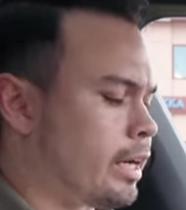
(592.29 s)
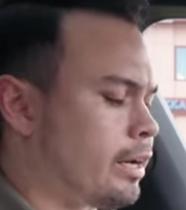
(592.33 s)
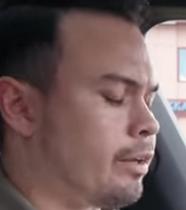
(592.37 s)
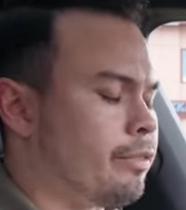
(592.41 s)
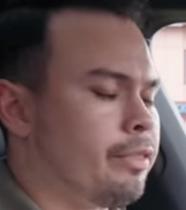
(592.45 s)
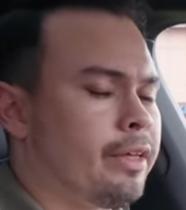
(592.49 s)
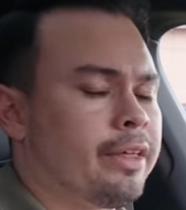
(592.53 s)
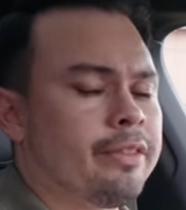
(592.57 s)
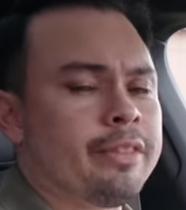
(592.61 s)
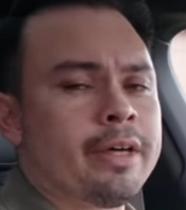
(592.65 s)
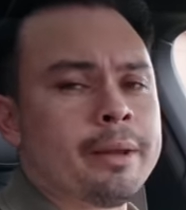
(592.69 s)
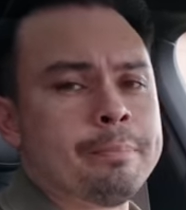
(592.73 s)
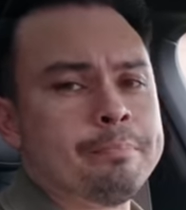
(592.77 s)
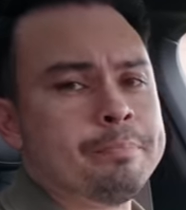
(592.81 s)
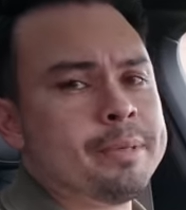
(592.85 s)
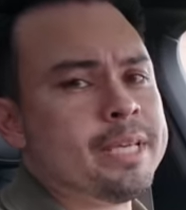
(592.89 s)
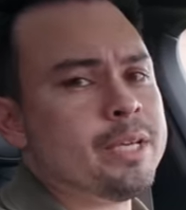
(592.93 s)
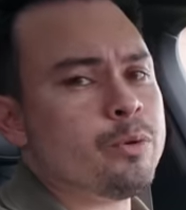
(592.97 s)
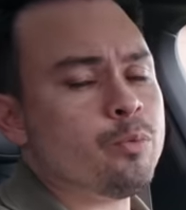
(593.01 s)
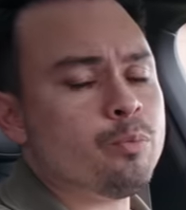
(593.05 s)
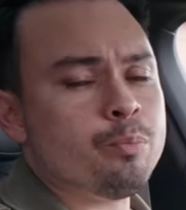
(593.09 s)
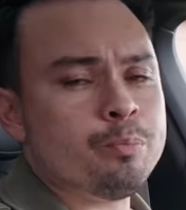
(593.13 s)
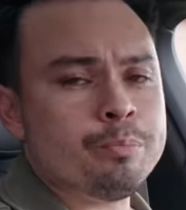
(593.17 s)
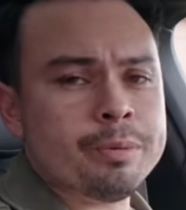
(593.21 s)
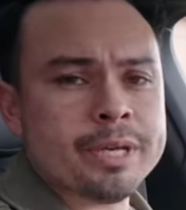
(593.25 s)
that be
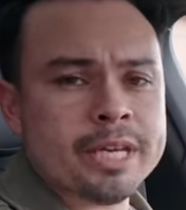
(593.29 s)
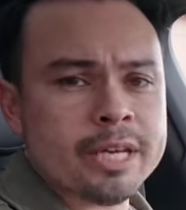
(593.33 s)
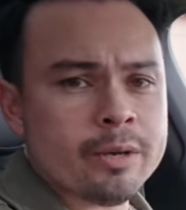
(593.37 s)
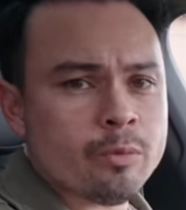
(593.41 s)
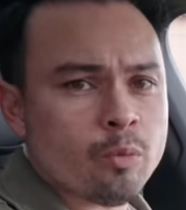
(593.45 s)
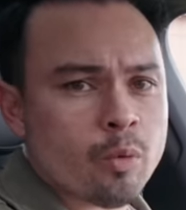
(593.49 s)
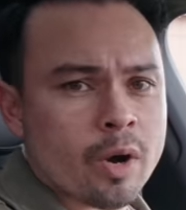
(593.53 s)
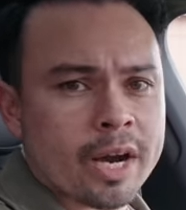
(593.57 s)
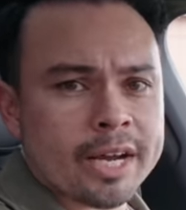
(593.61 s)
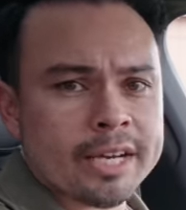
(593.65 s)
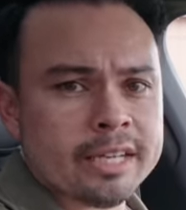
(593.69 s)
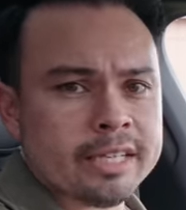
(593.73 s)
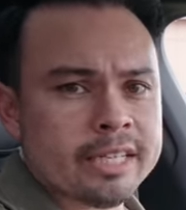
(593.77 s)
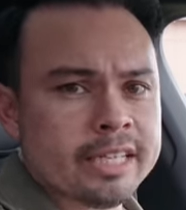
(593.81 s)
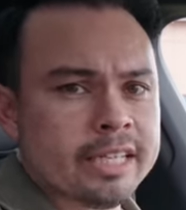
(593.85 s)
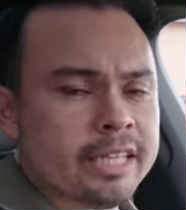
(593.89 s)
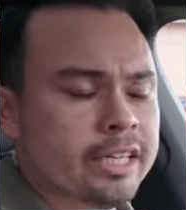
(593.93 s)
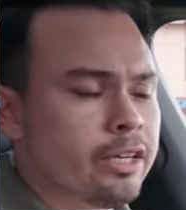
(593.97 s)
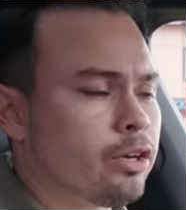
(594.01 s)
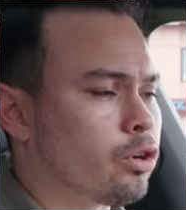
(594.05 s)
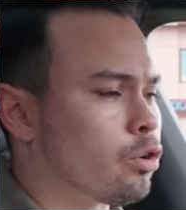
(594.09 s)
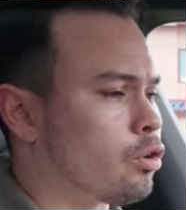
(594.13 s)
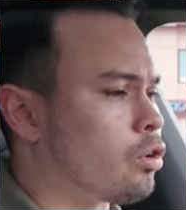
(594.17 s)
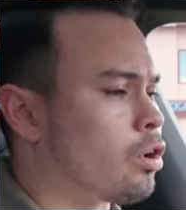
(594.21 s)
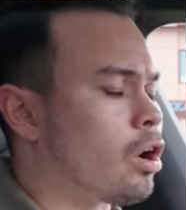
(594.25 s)

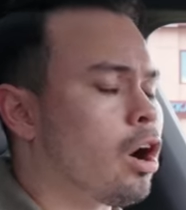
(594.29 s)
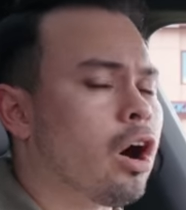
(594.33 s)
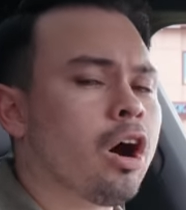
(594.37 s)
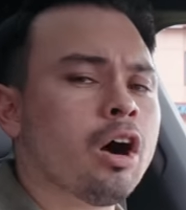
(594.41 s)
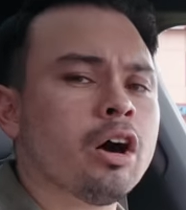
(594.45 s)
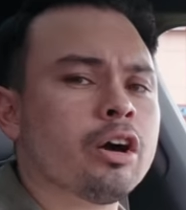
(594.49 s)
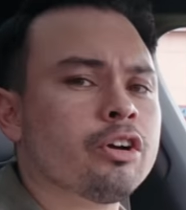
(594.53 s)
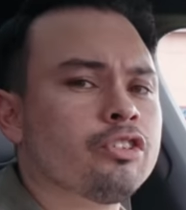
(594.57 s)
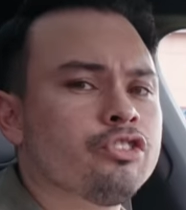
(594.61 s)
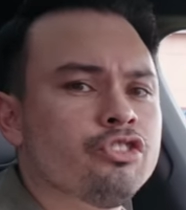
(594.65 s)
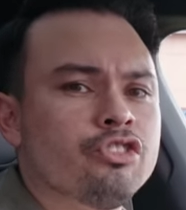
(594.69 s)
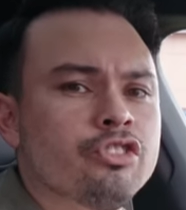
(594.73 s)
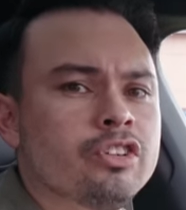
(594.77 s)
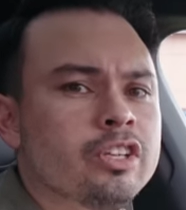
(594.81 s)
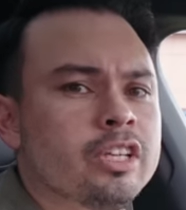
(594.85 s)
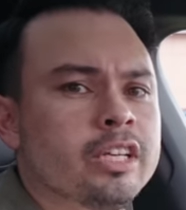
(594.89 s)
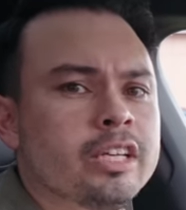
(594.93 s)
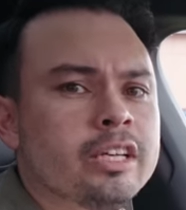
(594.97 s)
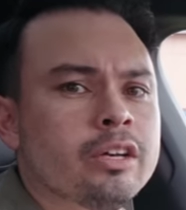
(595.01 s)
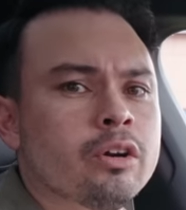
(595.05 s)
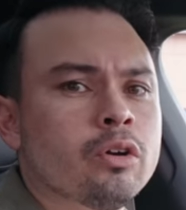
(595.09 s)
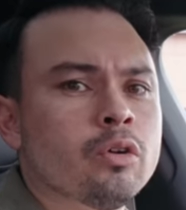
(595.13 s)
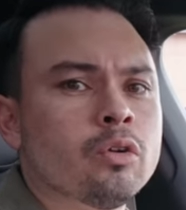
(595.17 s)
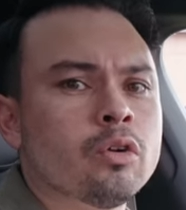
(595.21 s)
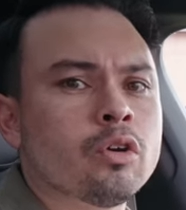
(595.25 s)
BYD or
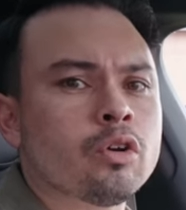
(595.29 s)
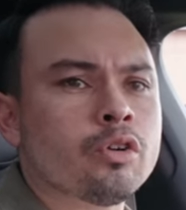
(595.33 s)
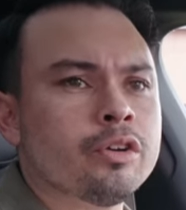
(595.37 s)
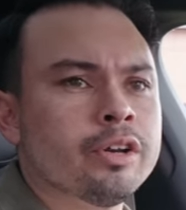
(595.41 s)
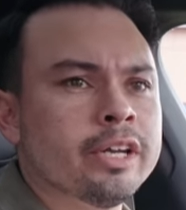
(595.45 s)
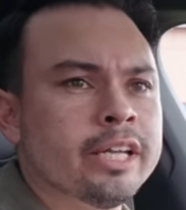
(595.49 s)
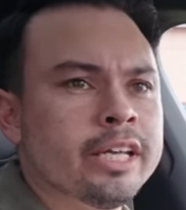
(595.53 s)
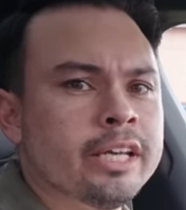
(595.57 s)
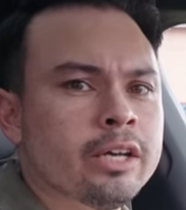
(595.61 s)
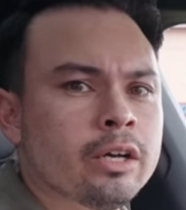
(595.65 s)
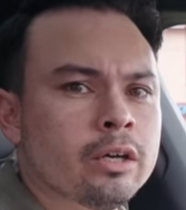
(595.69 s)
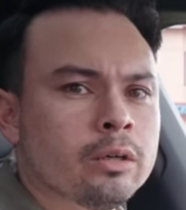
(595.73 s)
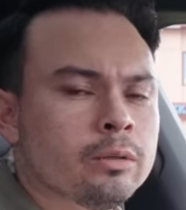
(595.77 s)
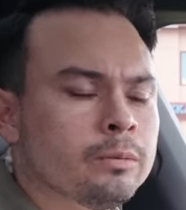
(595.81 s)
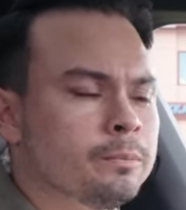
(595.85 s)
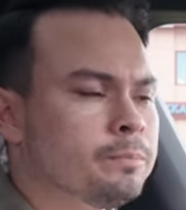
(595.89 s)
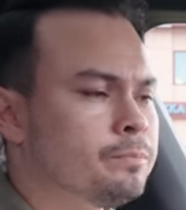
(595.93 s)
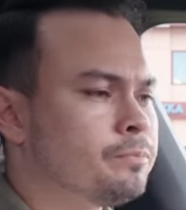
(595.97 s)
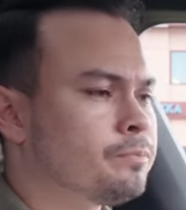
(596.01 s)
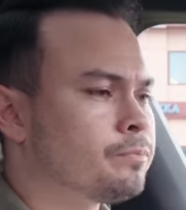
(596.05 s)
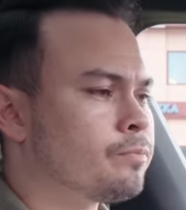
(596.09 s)
Hongqi or NIO,